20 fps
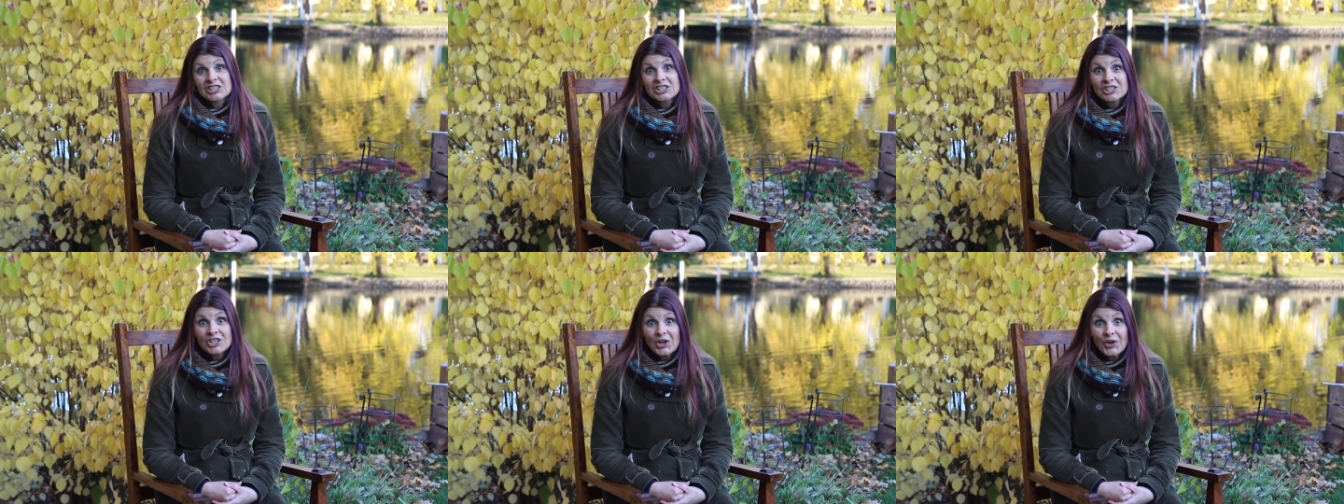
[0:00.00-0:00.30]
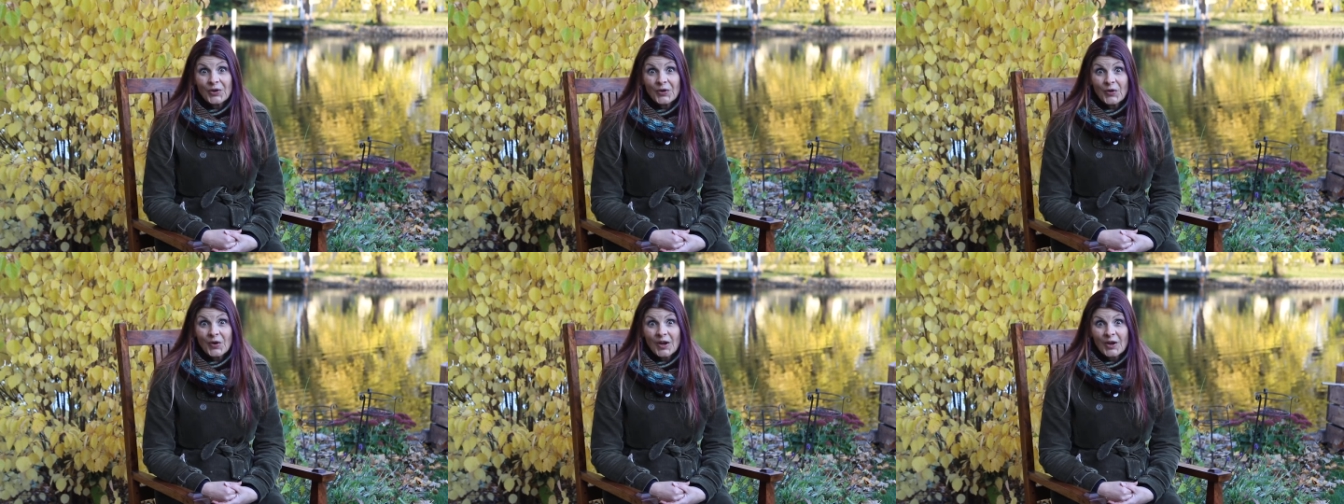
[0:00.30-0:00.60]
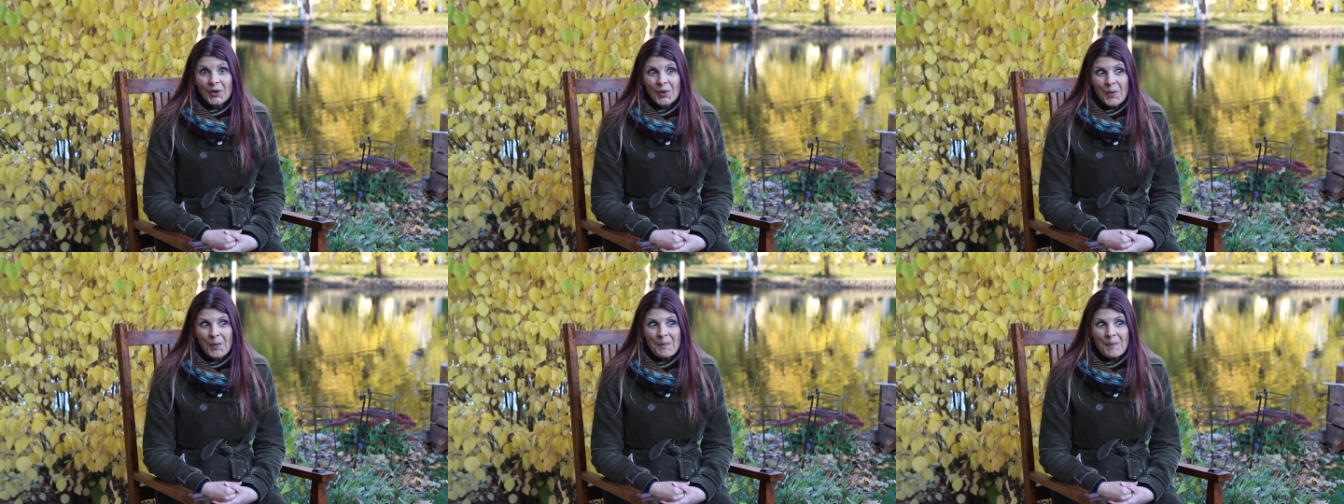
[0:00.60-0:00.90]
So
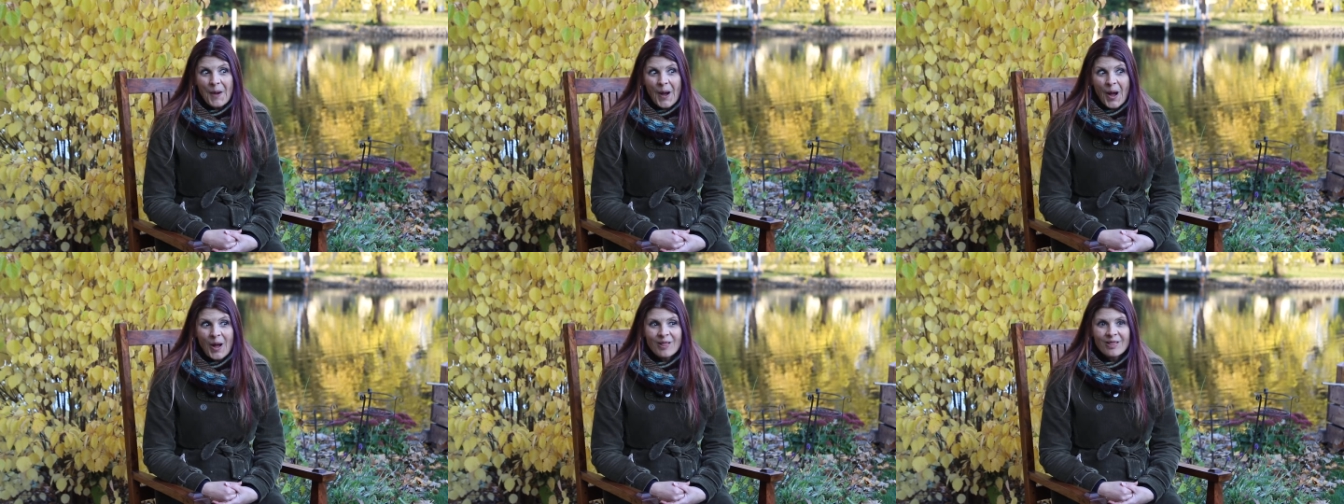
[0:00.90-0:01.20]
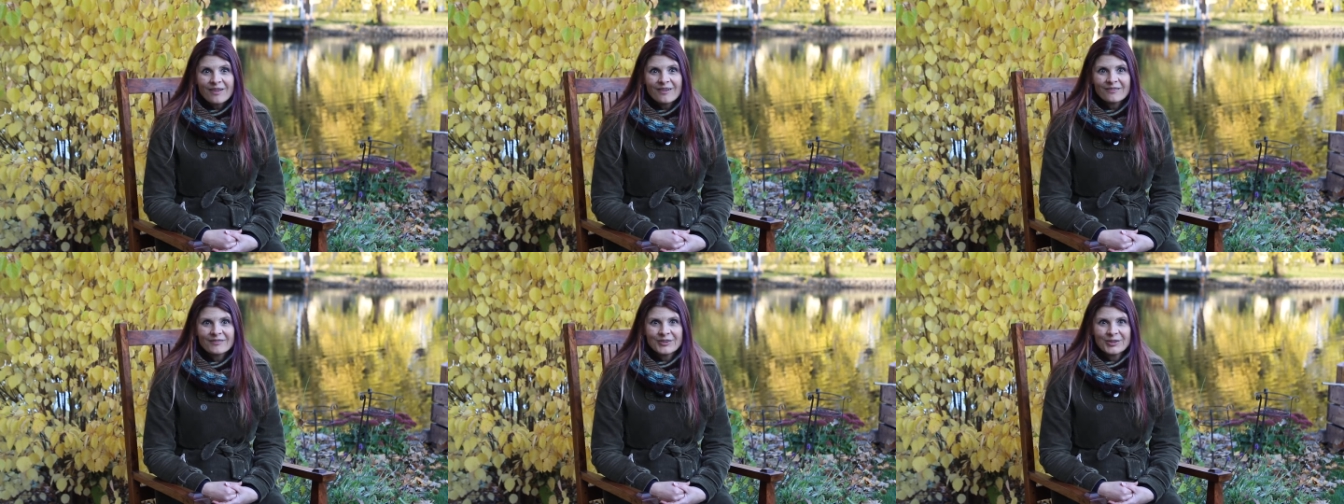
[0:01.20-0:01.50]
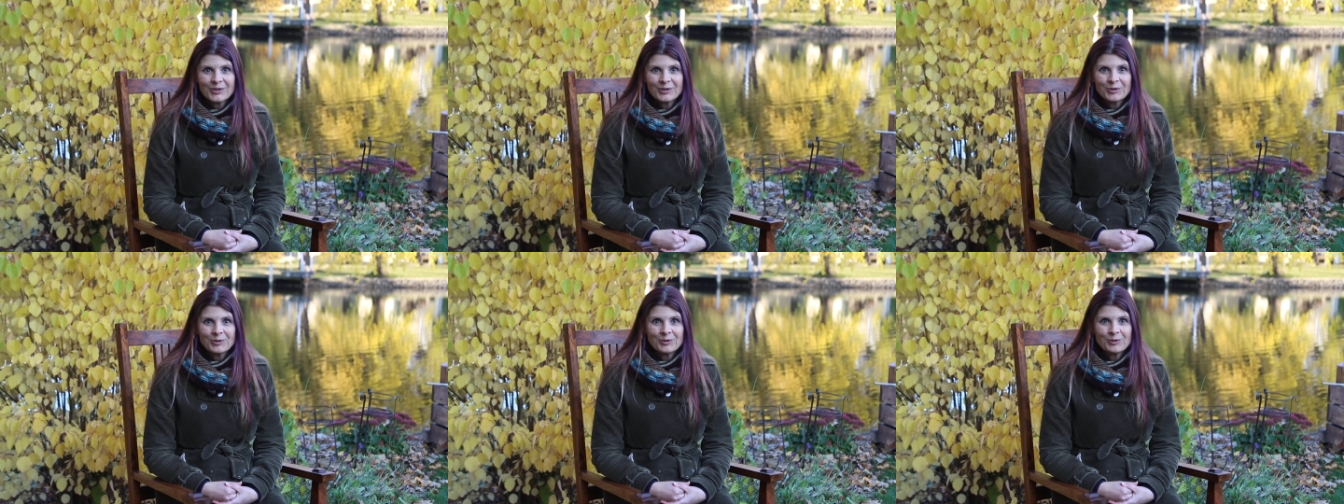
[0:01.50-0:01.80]
I hope all of
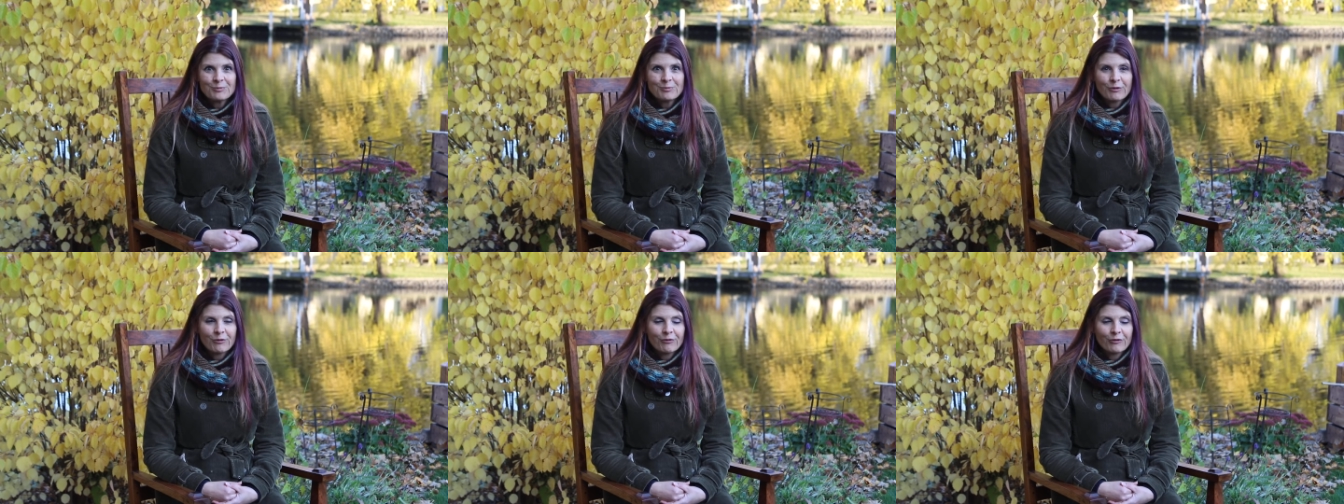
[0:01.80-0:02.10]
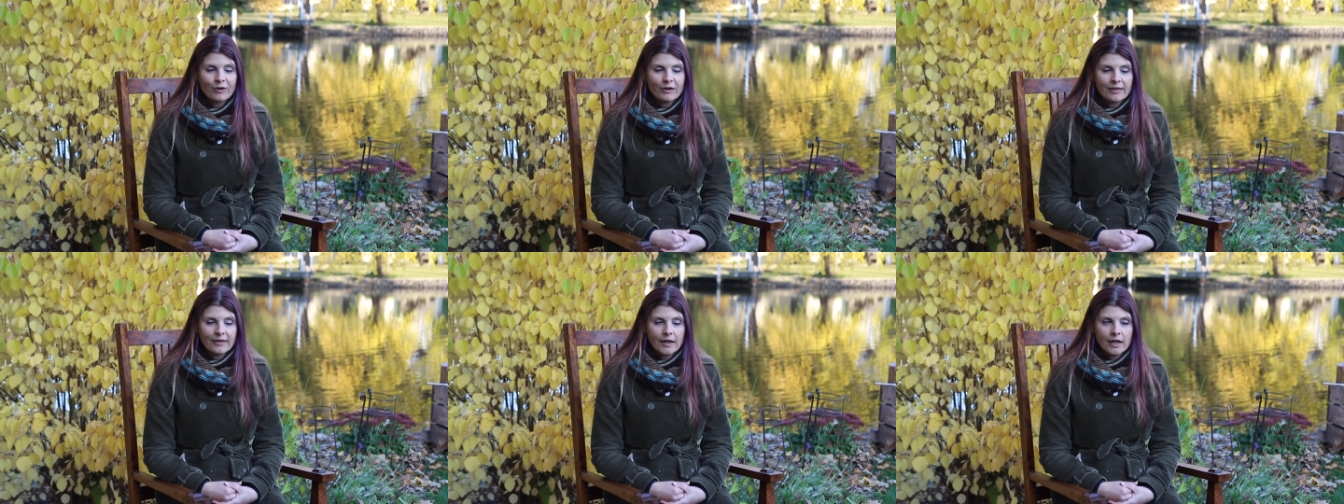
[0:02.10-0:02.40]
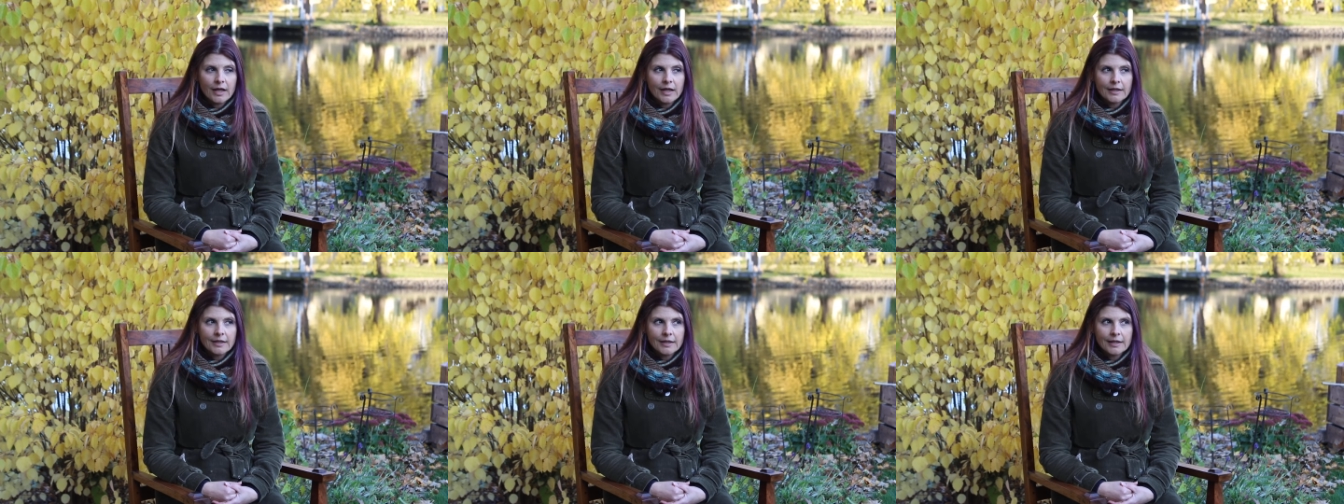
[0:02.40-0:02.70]
you, before the
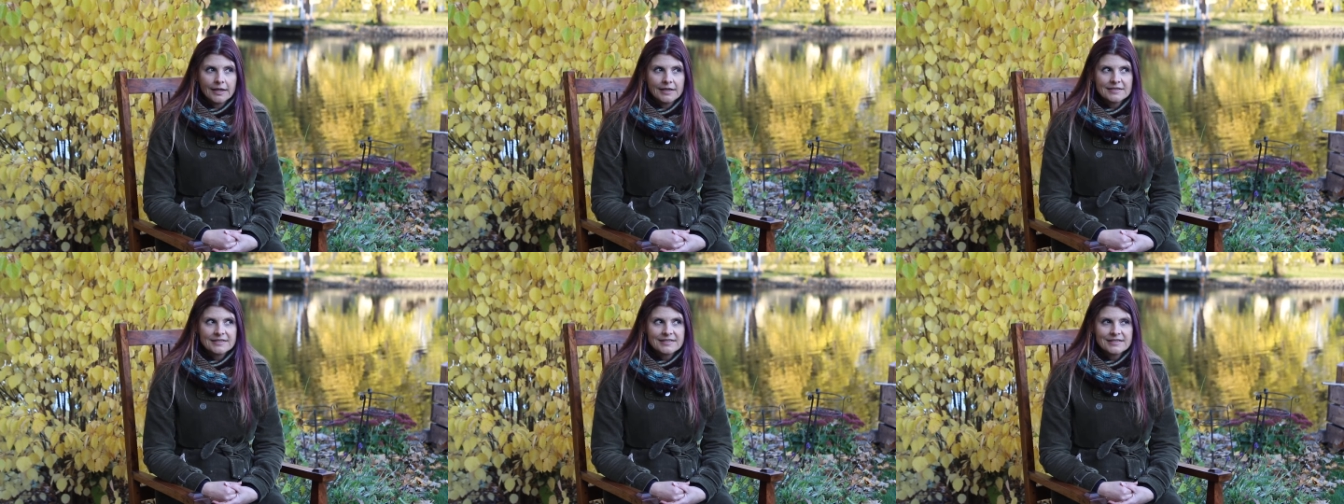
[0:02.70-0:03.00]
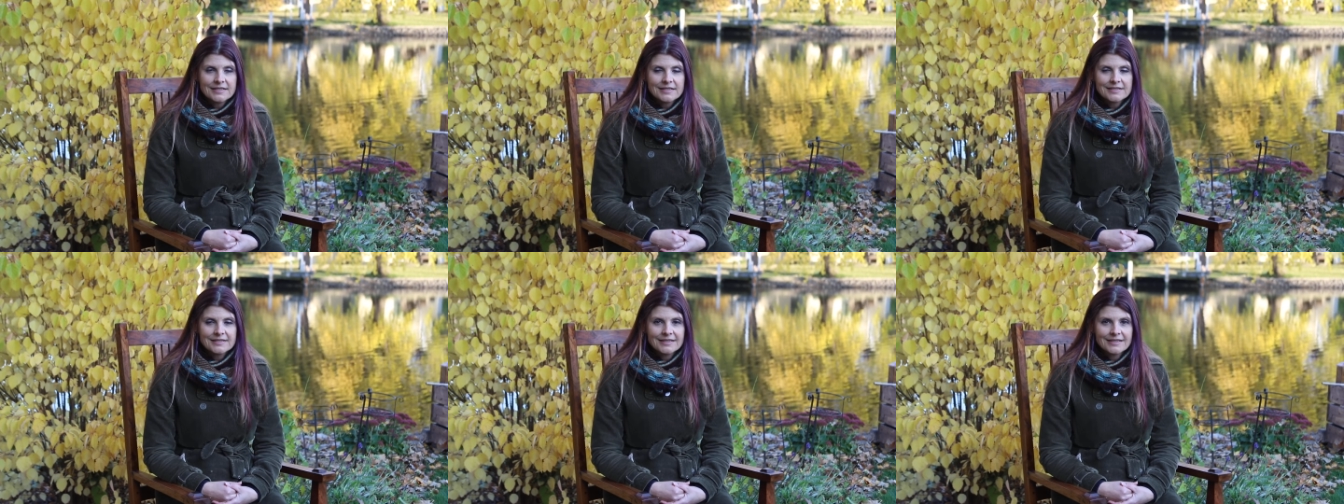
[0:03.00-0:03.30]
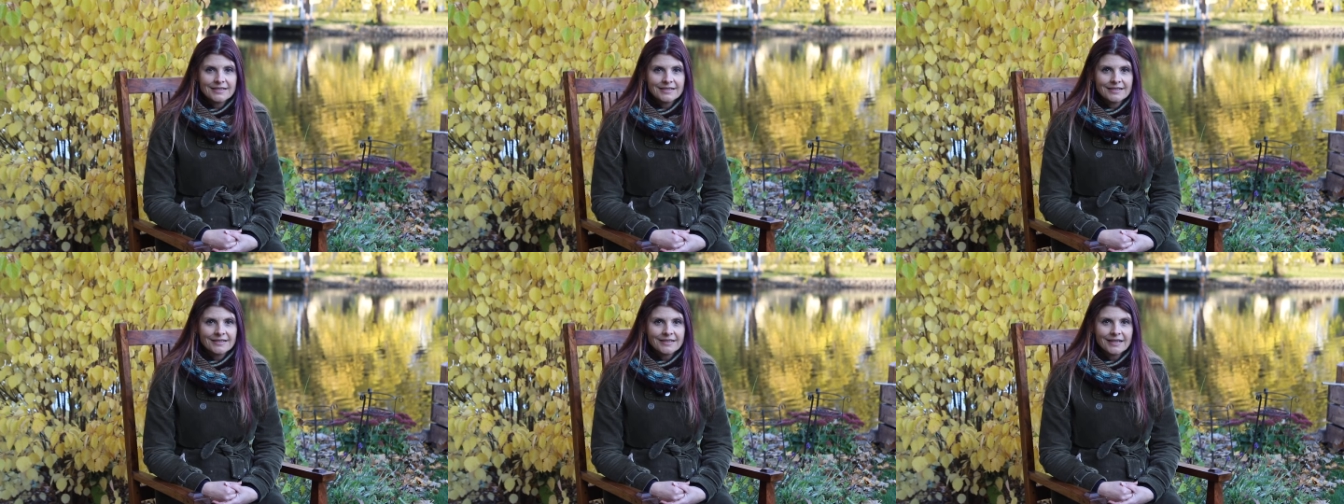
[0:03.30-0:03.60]
holiday
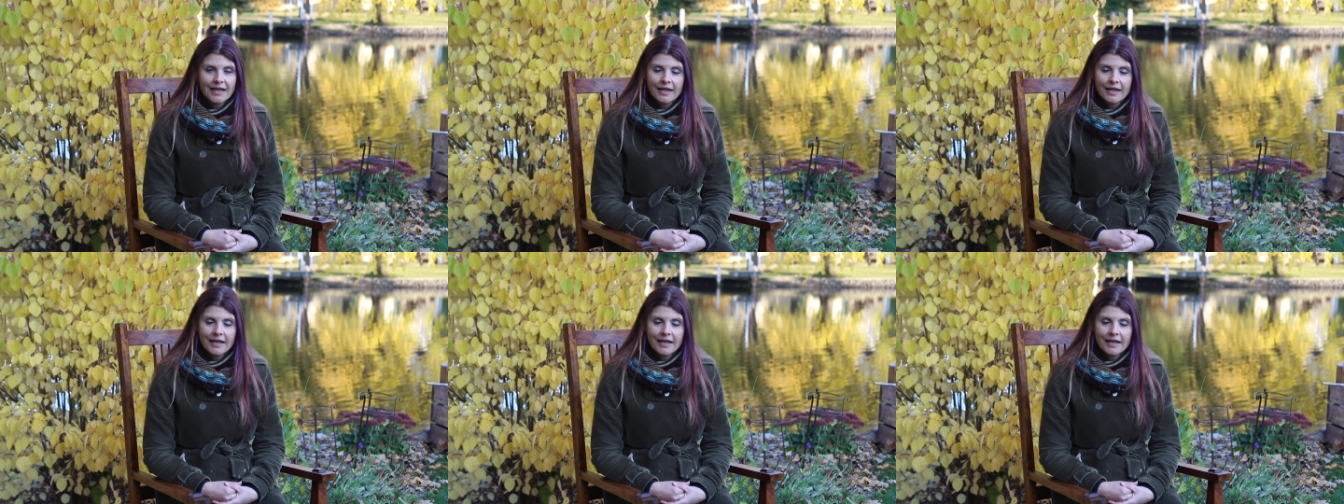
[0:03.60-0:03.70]
season,